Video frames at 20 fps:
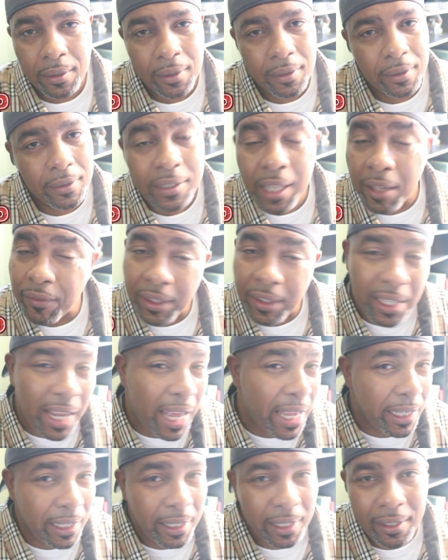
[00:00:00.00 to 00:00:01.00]
It's nothing
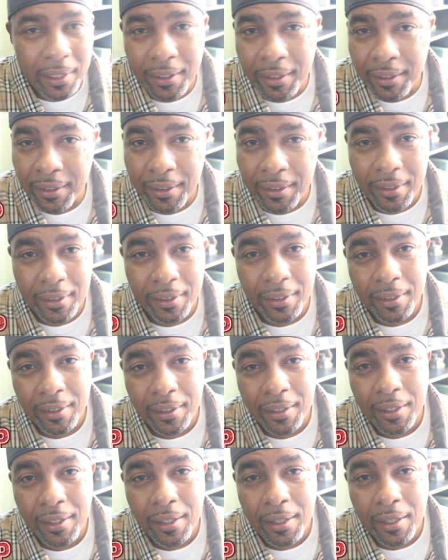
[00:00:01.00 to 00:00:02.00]
like it.
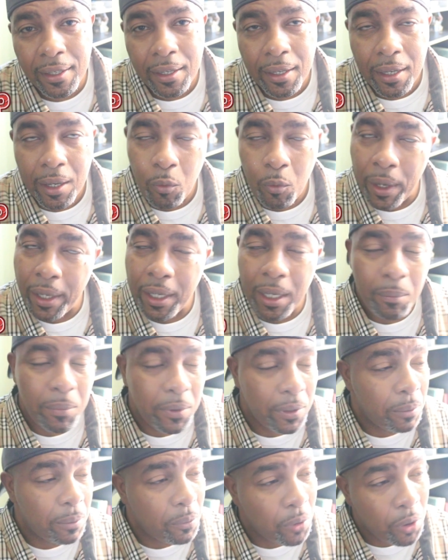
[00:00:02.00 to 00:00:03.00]
I wake up
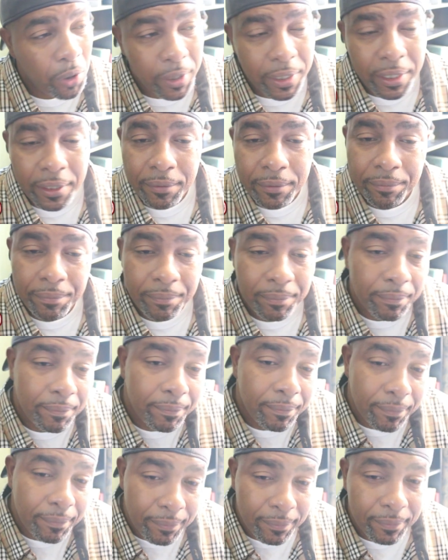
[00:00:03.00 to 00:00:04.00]
in the morning,
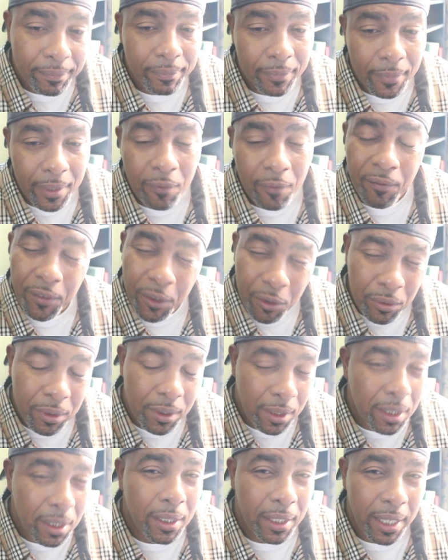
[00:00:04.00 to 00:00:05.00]
I feel
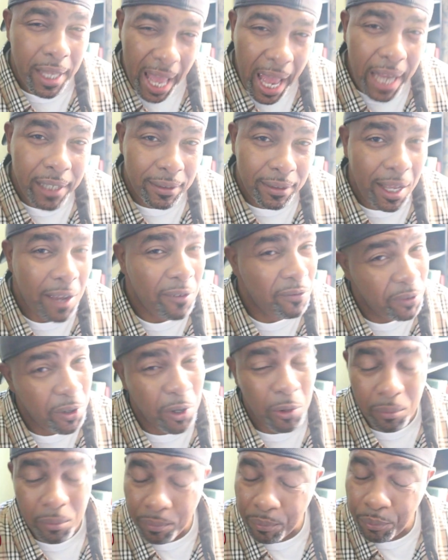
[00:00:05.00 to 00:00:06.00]
good. Actually, I
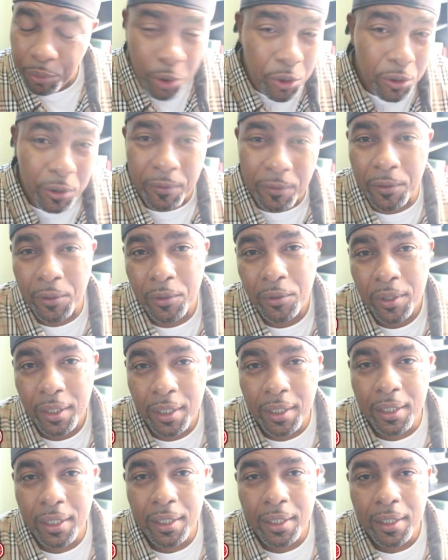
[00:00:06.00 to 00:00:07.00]
feel beautiful
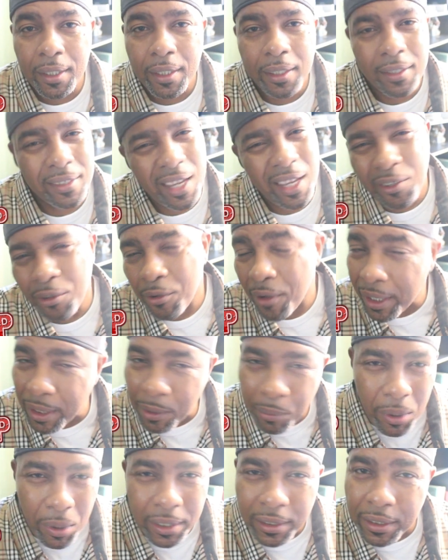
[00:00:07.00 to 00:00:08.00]
because I don't have
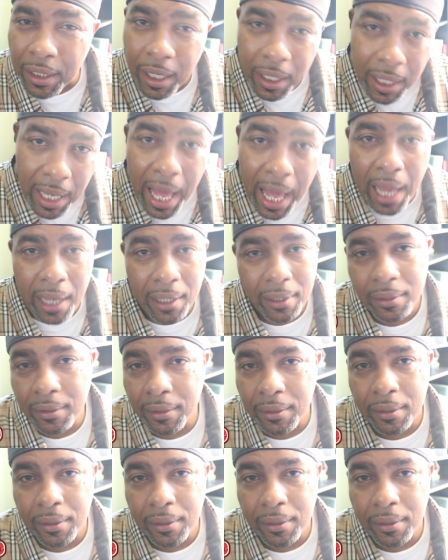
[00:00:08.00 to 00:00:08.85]
to punch a clock.